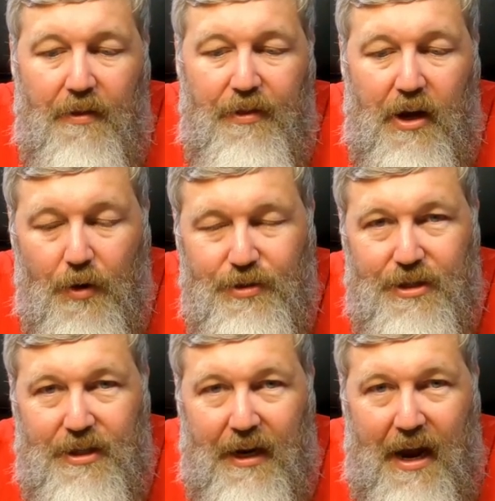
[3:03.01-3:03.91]
The
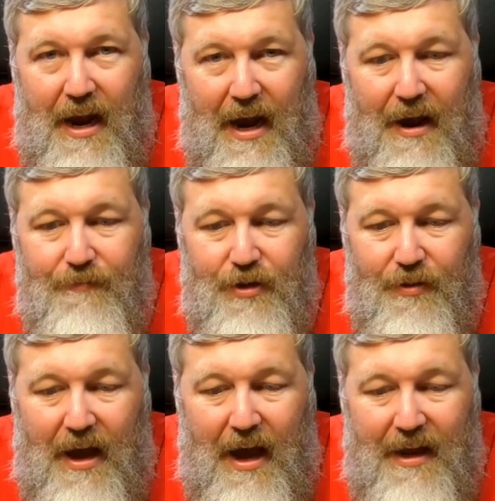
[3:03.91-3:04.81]
closest thing I have to
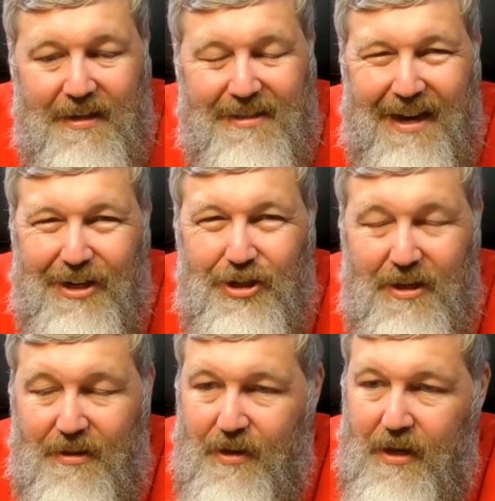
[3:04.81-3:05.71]
that is
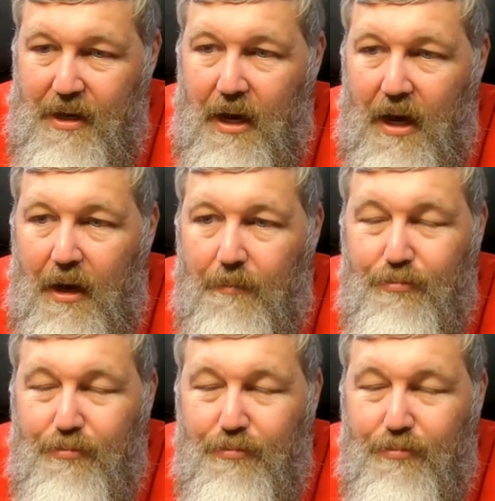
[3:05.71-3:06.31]
actually the uh,